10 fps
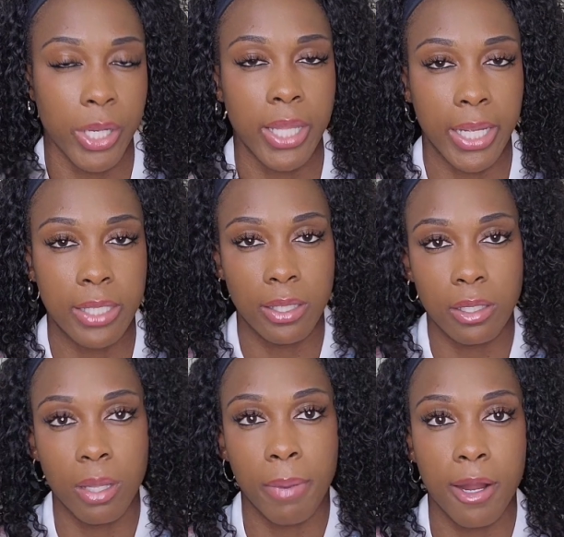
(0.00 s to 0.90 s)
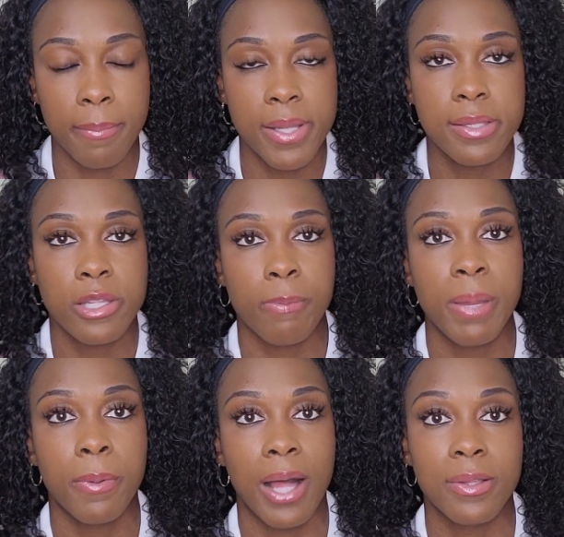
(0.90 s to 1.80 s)
were like in little apartments, there were
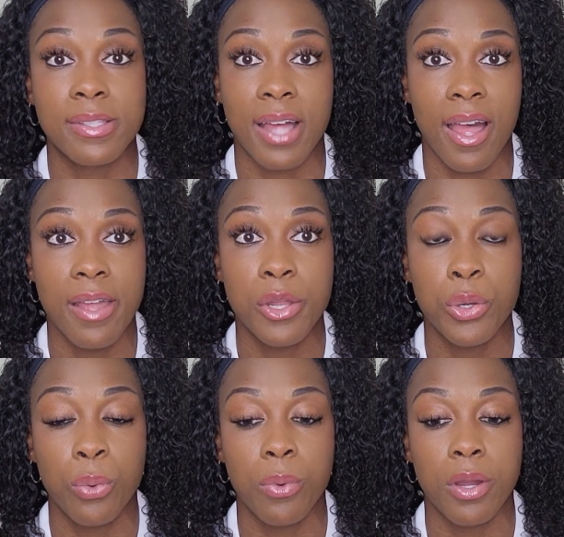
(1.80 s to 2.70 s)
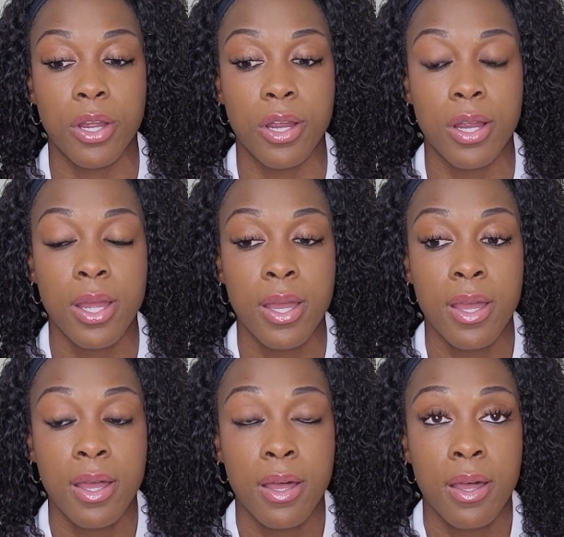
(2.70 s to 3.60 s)
people outside who were
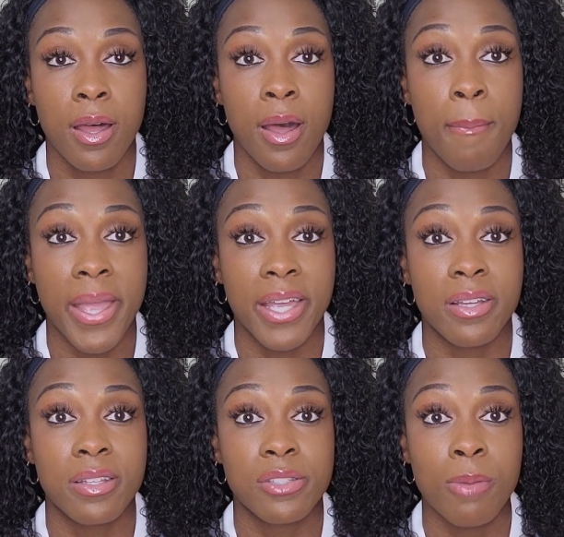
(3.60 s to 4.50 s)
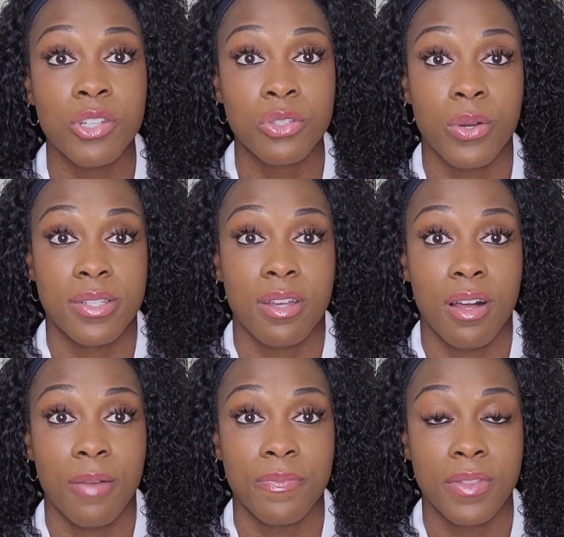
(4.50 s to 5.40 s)
making so much noise,
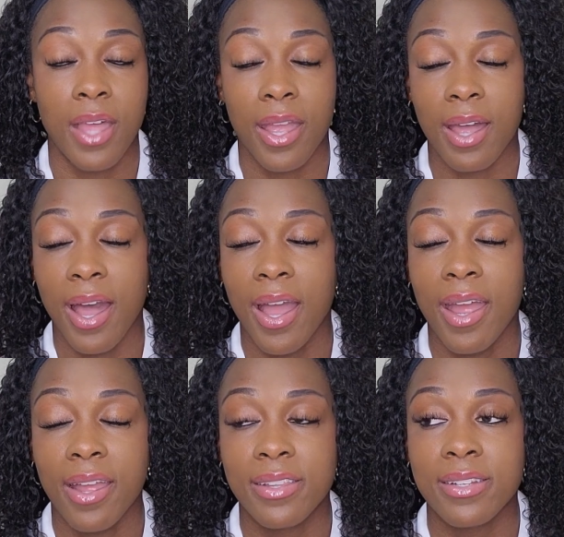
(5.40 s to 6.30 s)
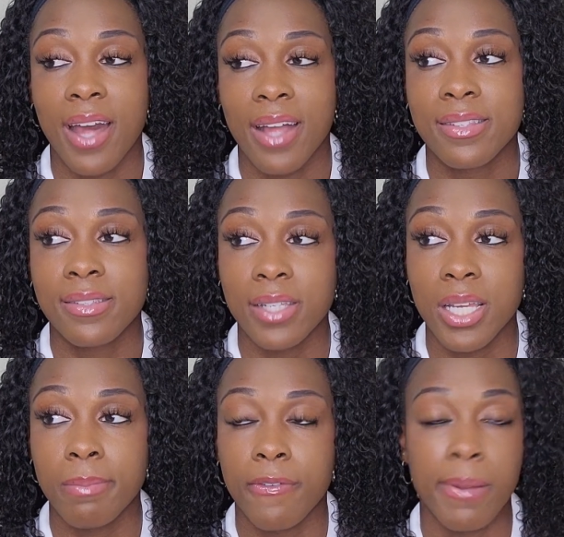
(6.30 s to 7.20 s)
y'all. Like, I did not
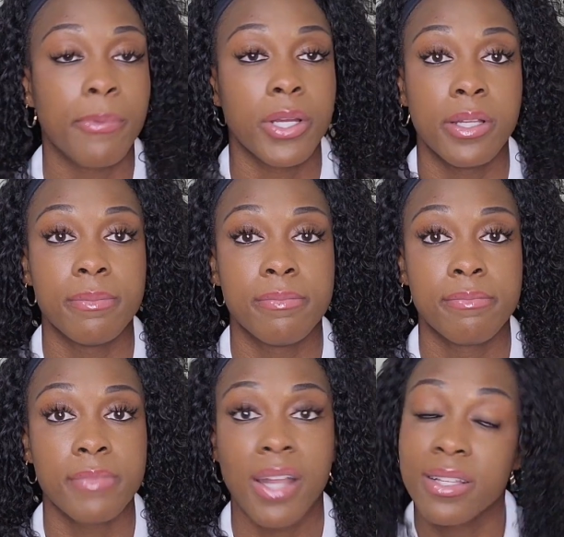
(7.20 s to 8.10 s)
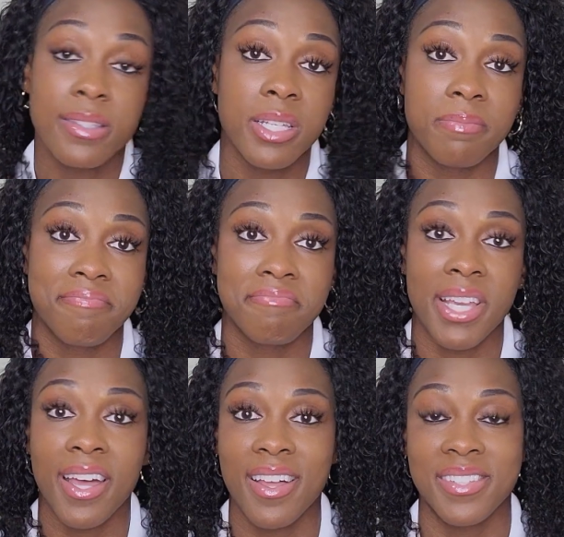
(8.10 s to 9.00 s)
sleep before my prelim. I didn't sleep
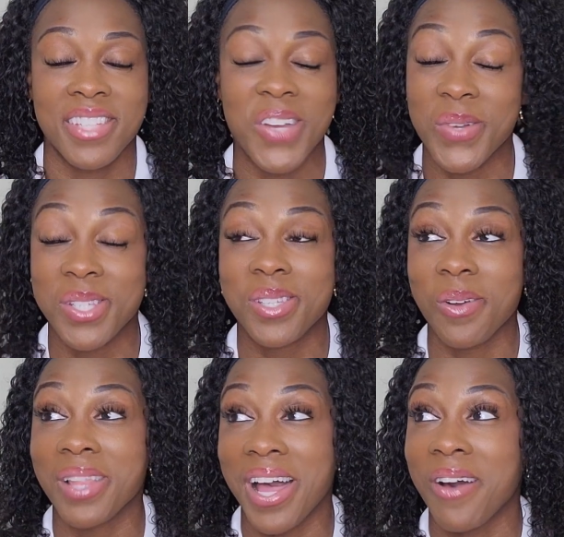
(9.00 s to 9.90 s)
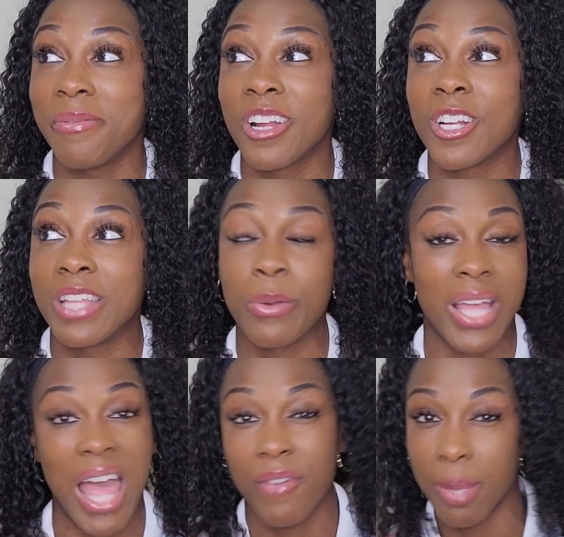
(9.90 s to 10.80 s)
because it was so loud. They were
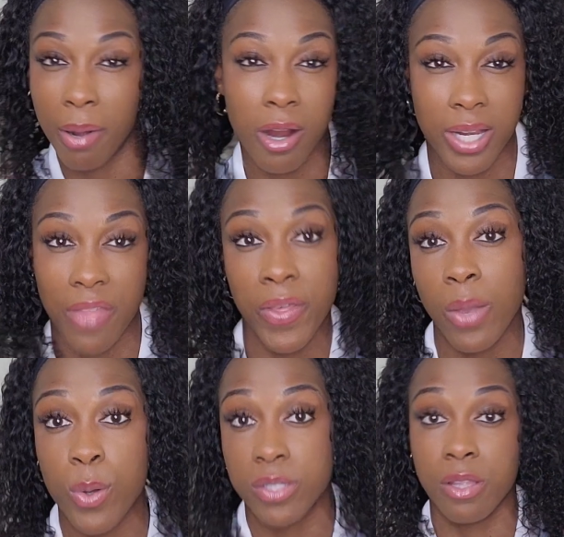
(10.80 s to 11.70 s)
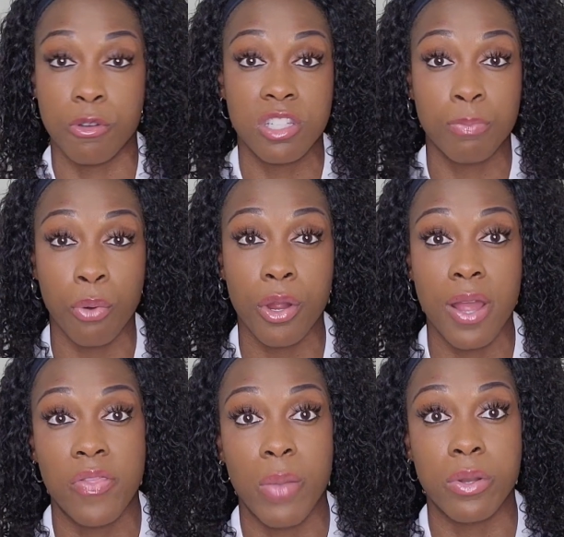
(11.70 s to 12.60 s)
like having a party. I think it was another sport,
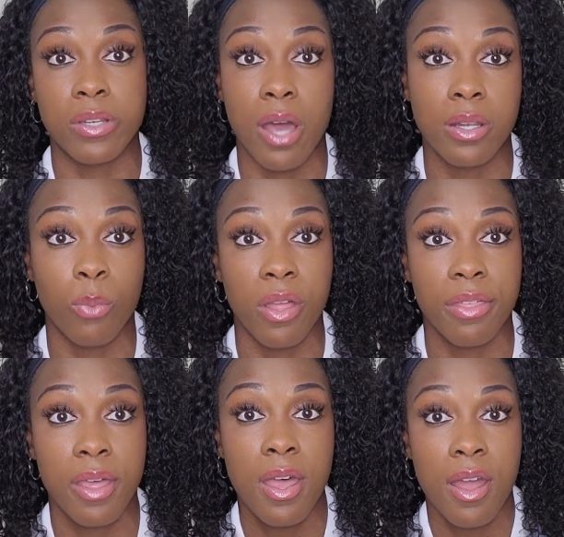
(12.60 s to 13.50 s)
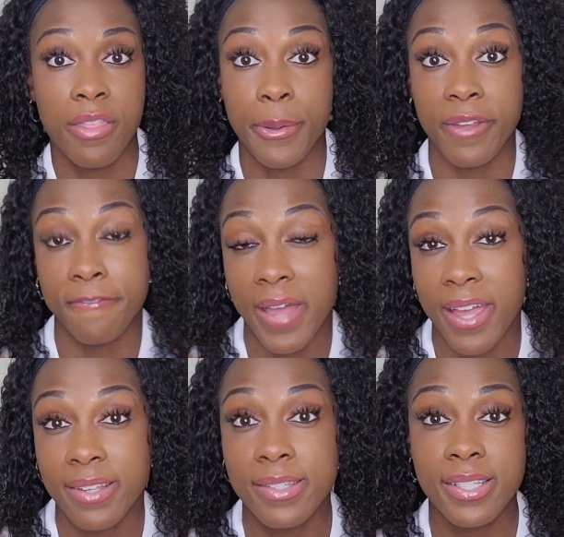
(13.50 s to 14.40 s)
and they were done with their
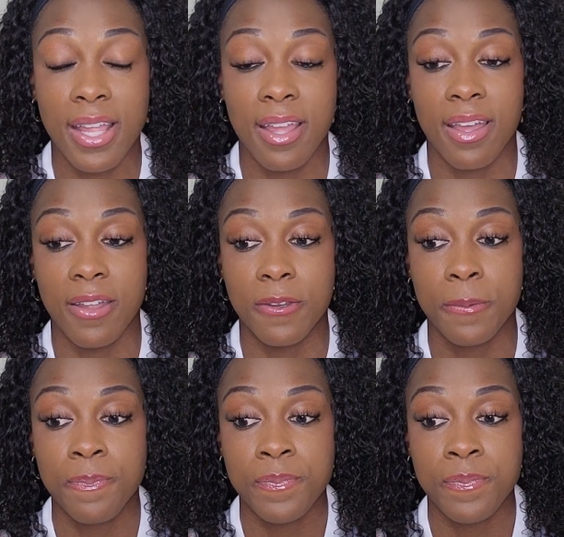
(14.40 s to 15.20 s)
event, and